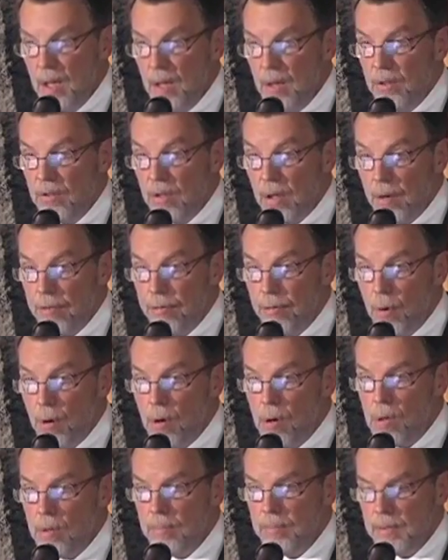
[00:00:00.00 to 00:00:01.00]

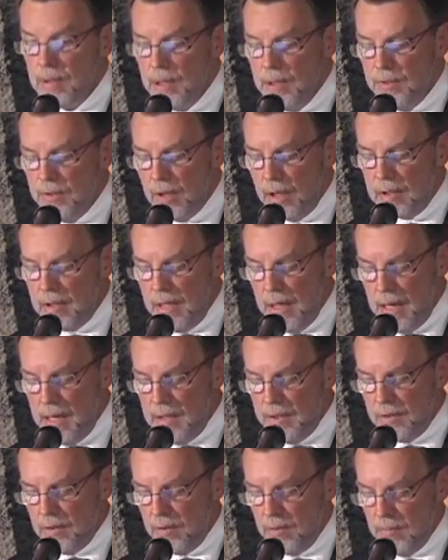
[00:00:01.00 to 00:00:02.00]
Therefore, in that
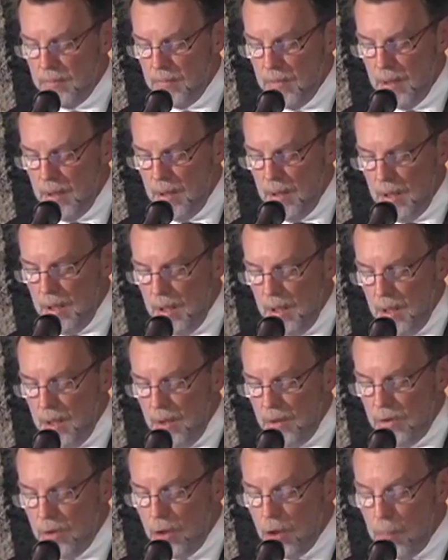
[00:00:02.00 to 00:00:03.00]
case,
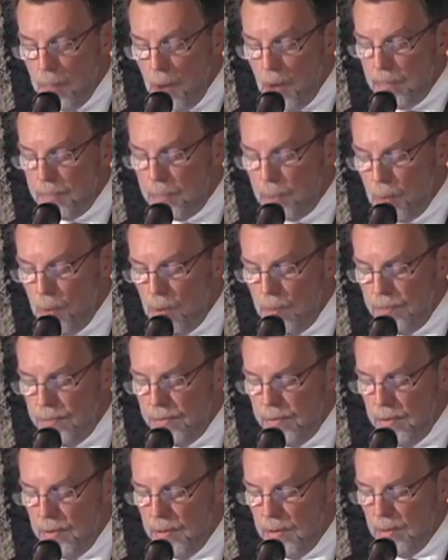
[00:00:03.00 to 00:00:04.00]
the double
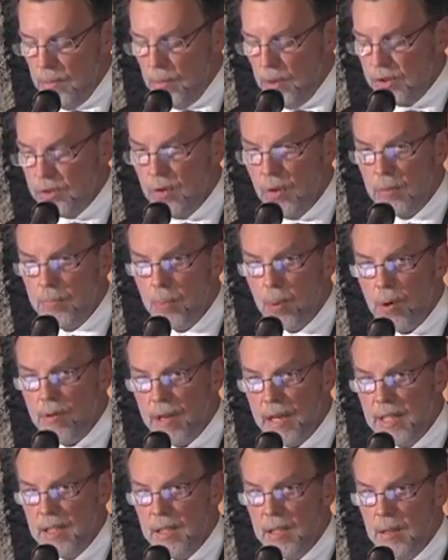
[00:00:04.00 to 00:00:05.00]
proof was not
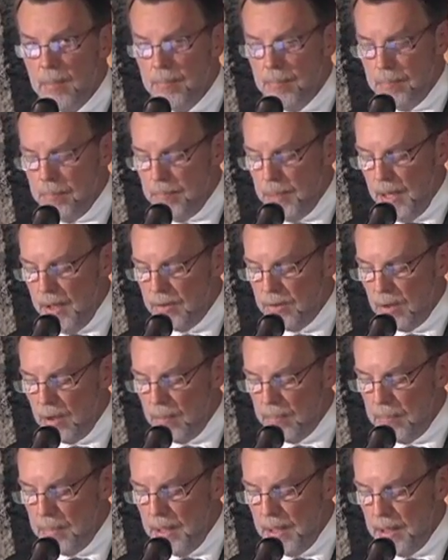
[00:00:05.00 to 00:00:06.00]
provided by the
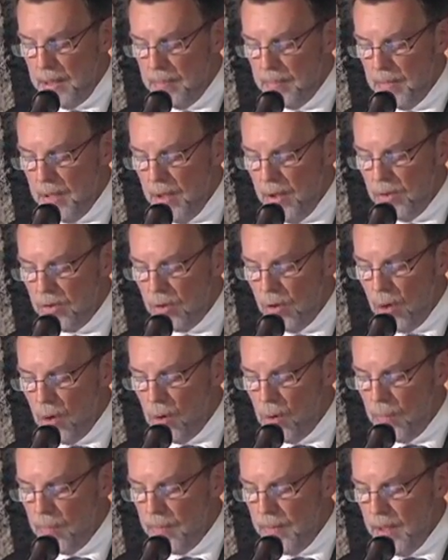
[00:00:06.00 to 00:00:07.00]
company.
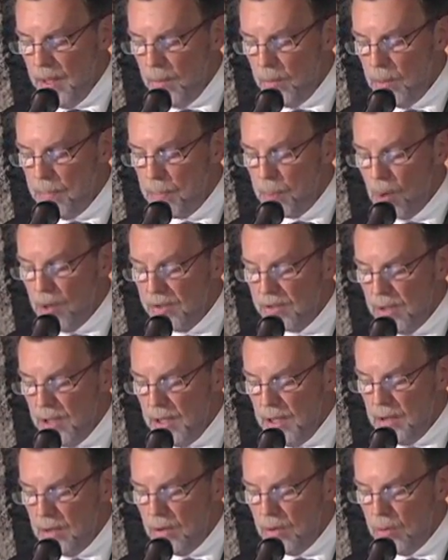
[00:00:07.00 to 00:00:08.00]
So we
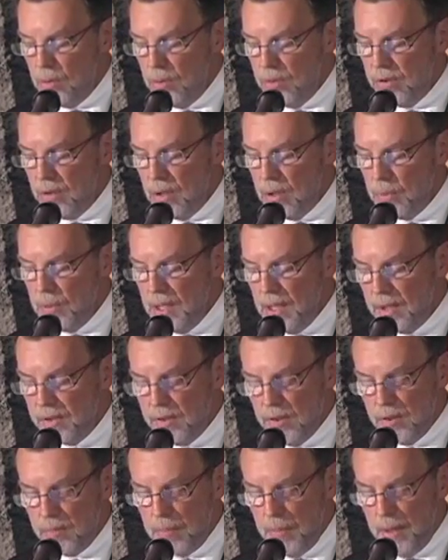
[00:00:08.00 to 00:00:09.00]
proceeded to the
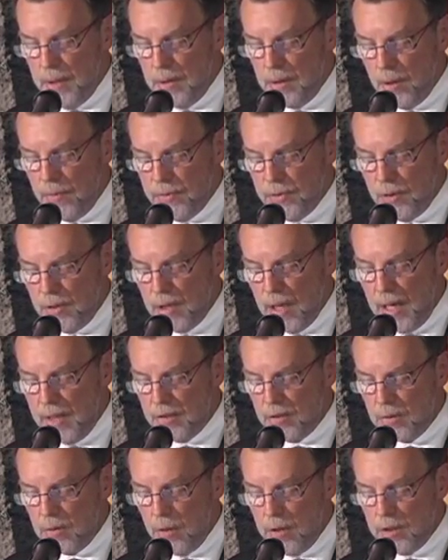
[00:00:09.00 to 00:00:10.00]
reassessment of the
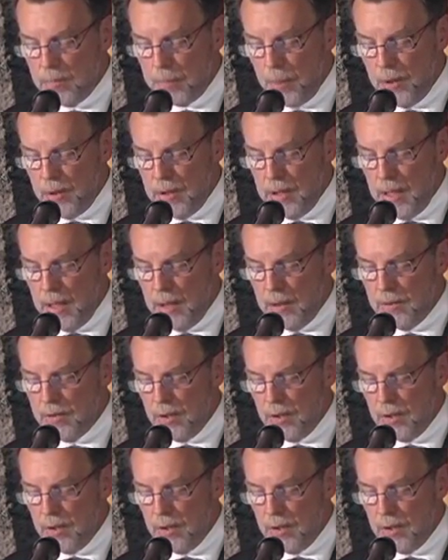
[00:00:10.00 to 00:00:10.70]
tax corresponding